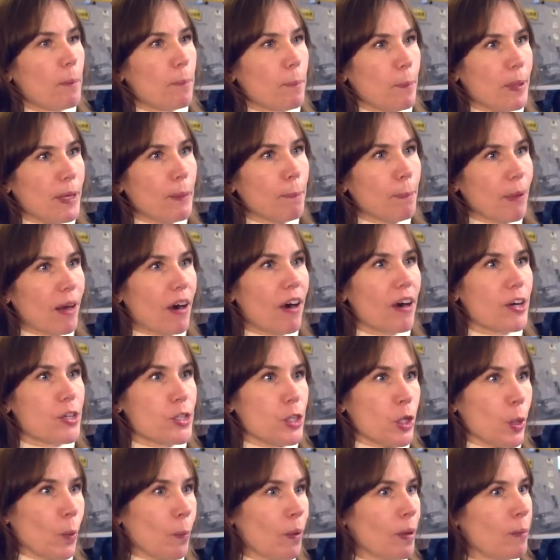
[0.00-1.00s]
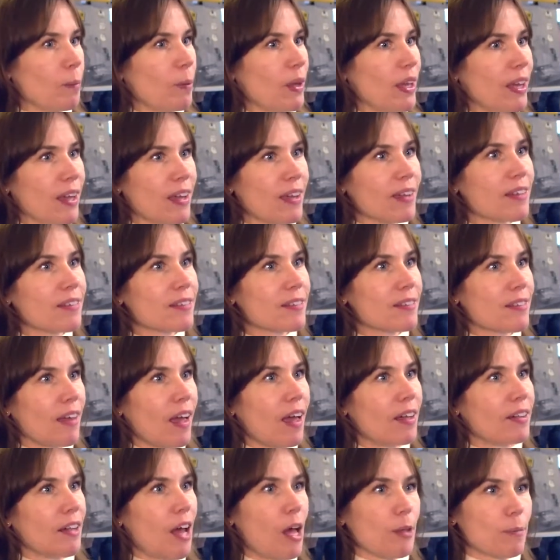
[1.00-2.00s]
people are human beings
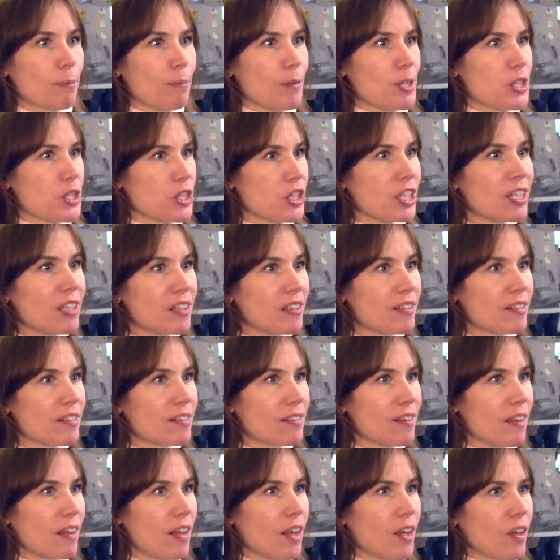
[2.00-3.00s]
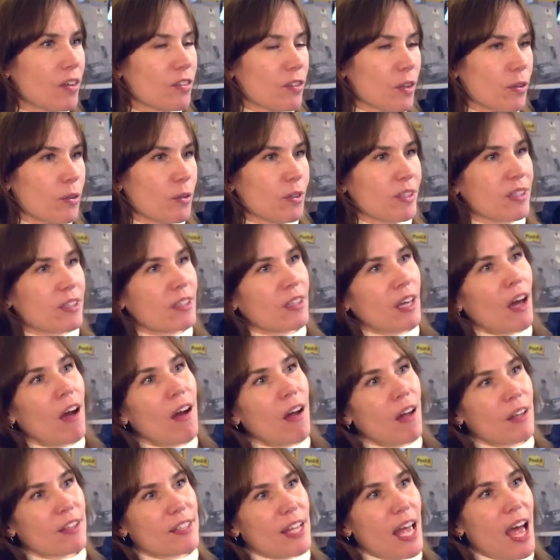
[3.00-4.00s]
and not machines. So you
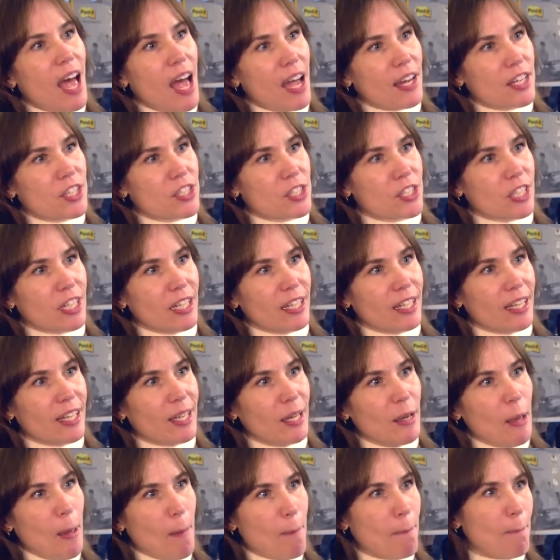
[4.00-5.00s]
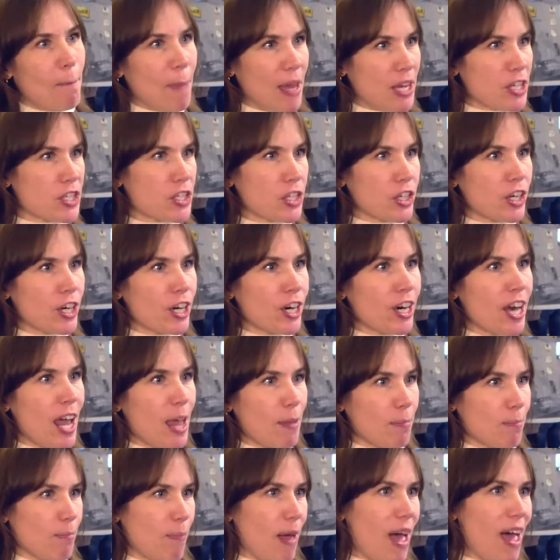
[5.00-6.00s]
can't actually measure
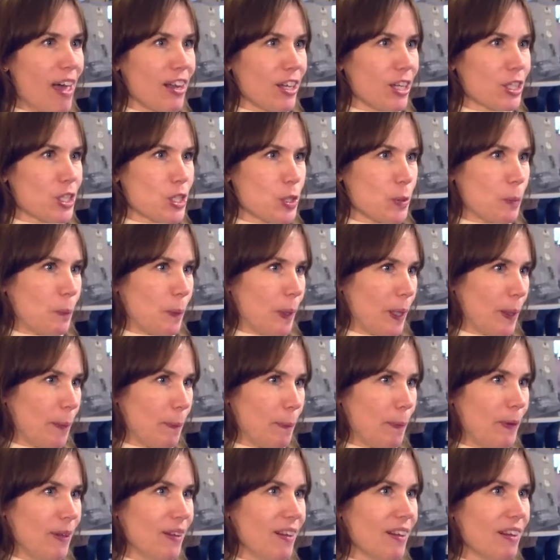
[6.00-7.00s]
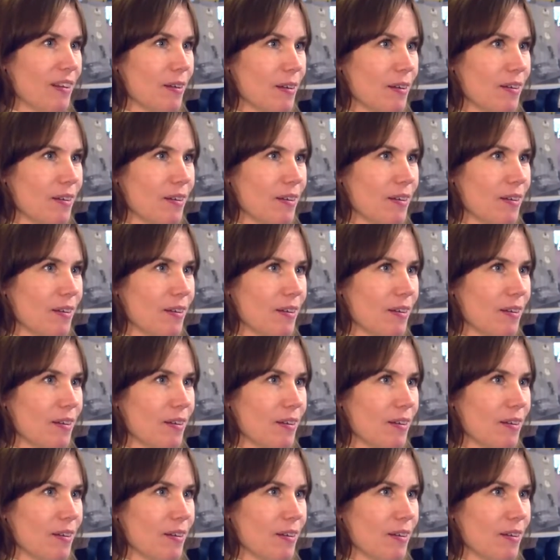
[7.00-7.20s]
and manage people